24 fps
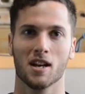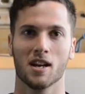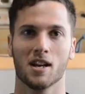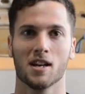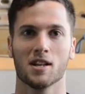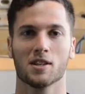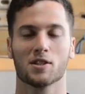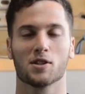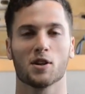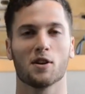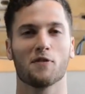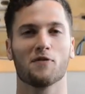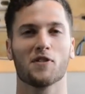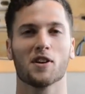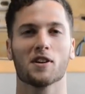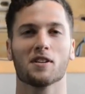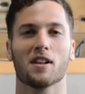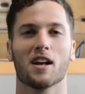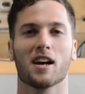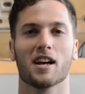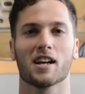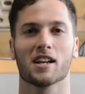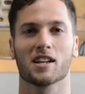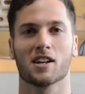So if you're
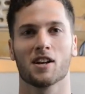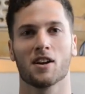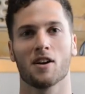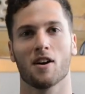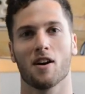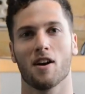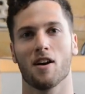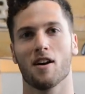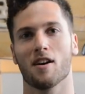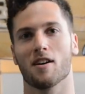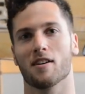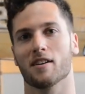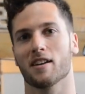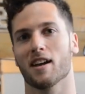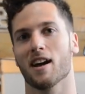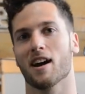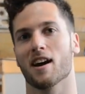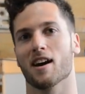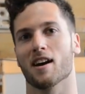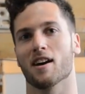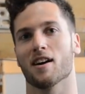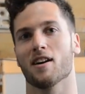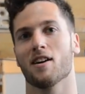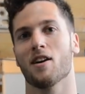like, oh
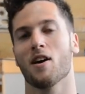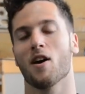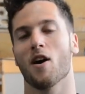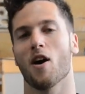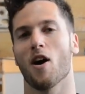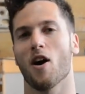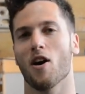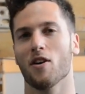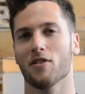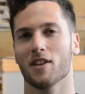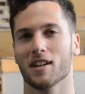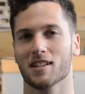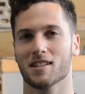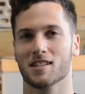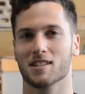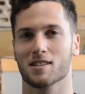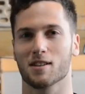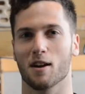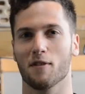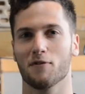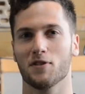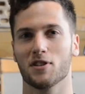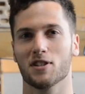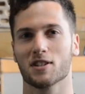yeah, all that
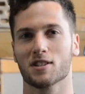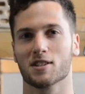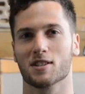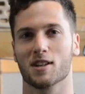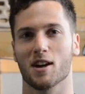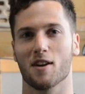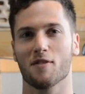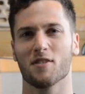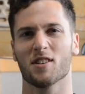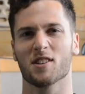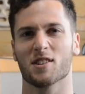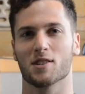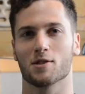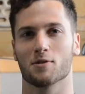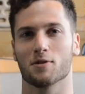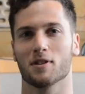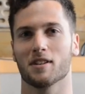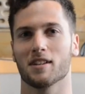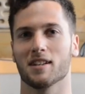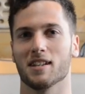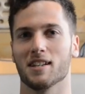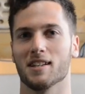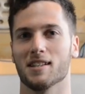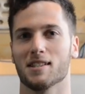stuff you just covered is
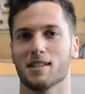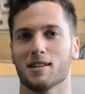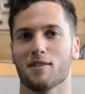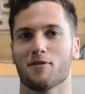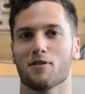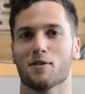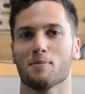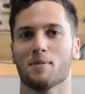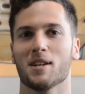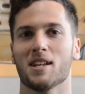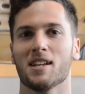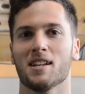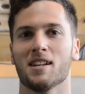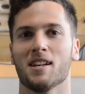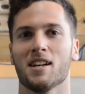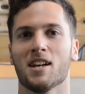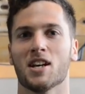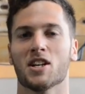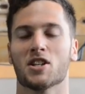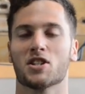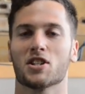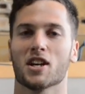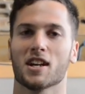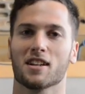really easy for me,
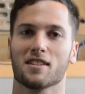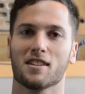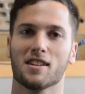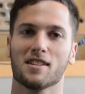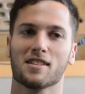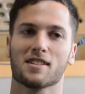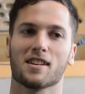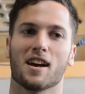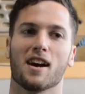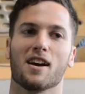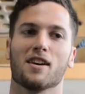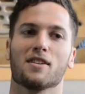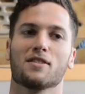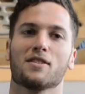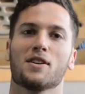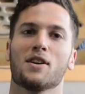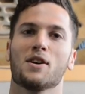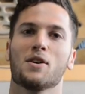check this out.